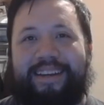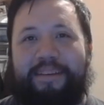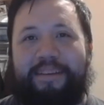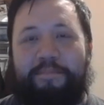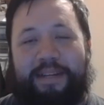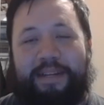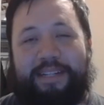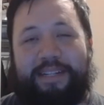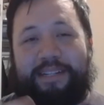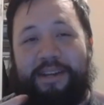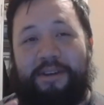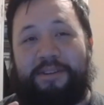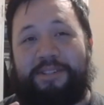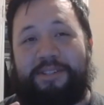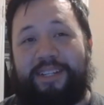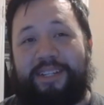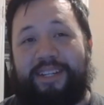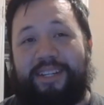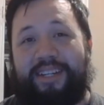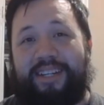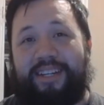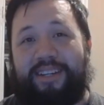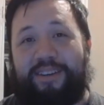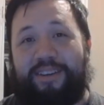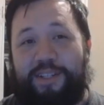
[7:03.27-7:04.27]
Pantoja
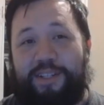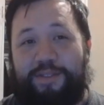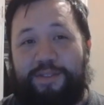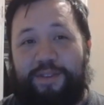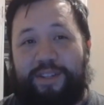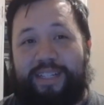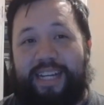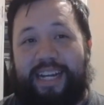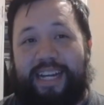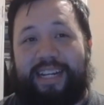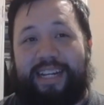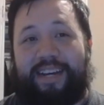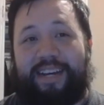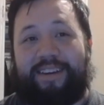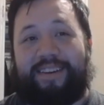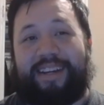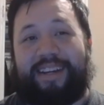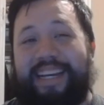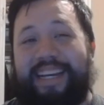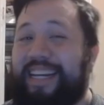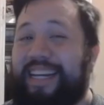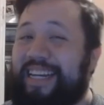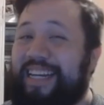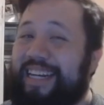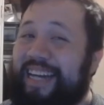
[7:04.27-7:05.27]
goes for a takedown,
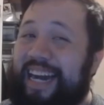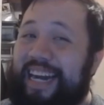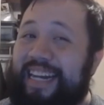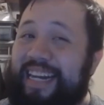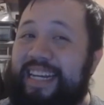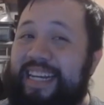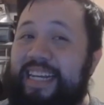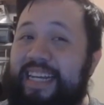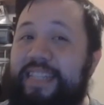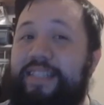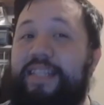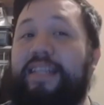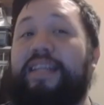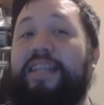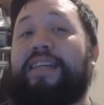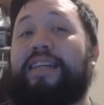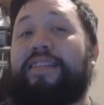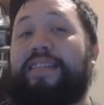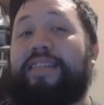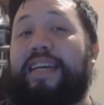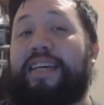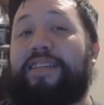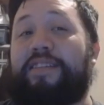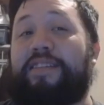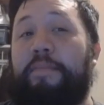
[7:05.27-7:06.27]
kind of gets it,
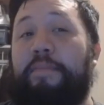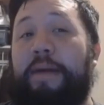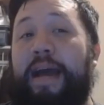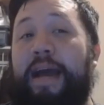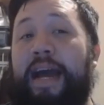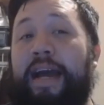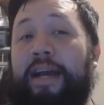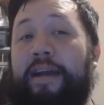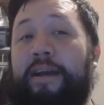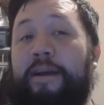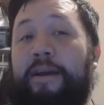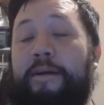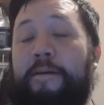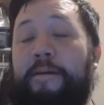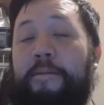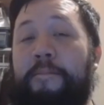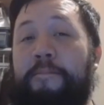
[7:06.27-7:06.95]
takes the back,